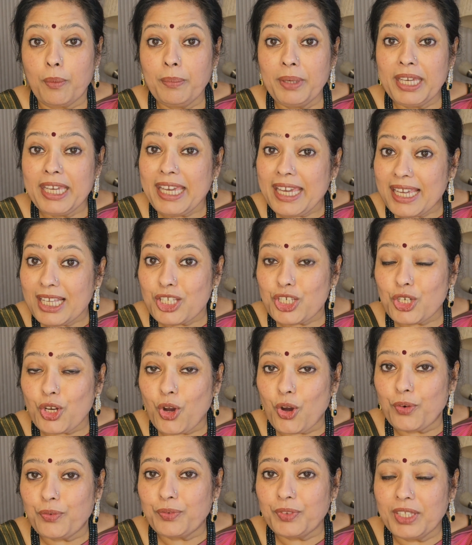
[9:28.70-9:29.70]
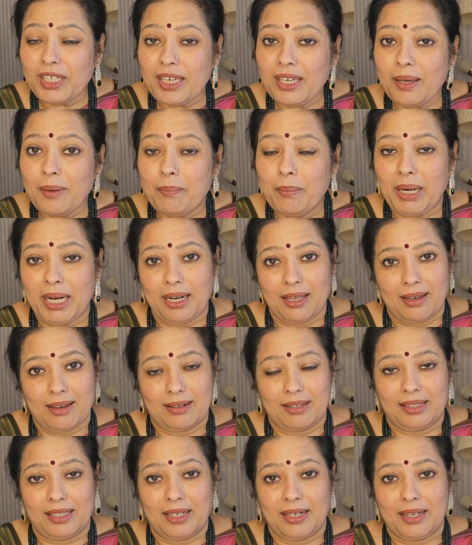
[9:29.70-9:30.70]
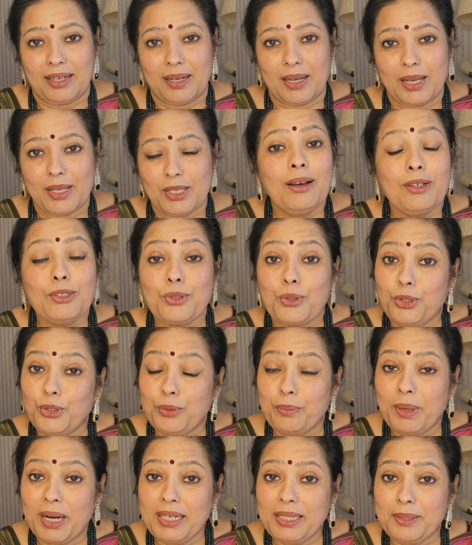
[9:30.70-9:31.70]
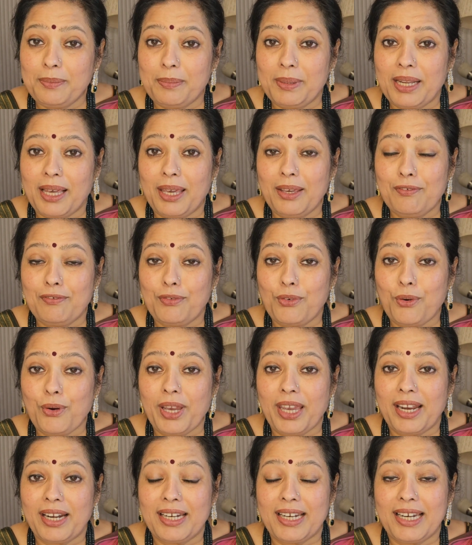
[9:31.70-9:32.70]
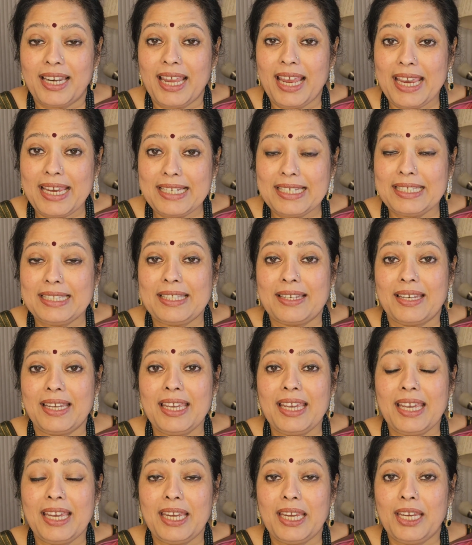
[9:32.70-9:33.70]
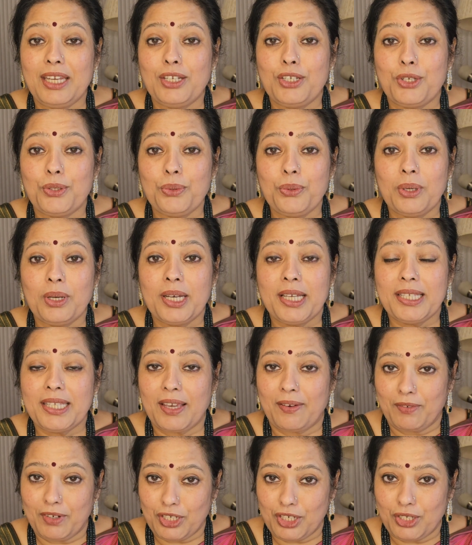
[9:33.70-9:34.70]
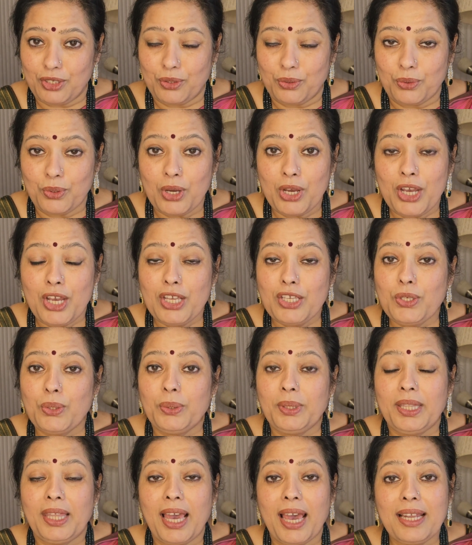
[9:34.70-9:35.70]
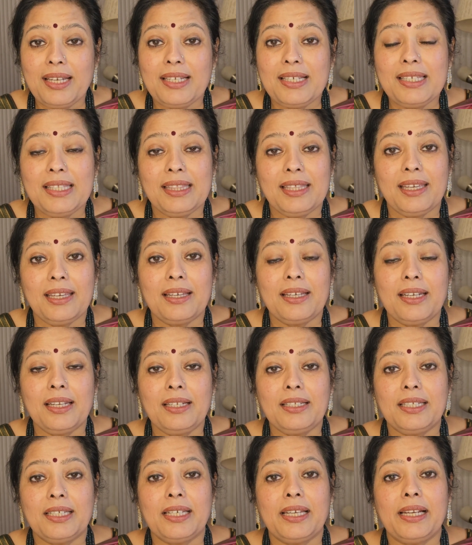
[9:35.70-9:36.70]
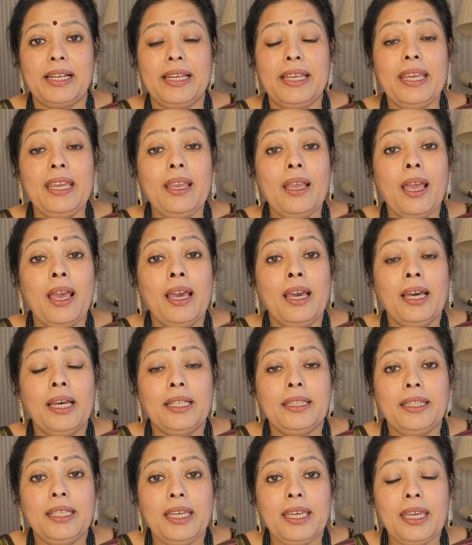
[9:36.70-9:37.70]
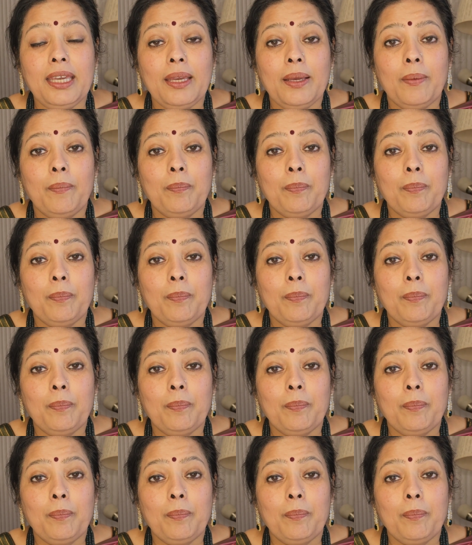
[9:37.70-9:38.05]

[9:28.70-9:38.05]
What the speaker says: each of the Melakarta ragas. So you multiply 483 into 72. So that is theoretically the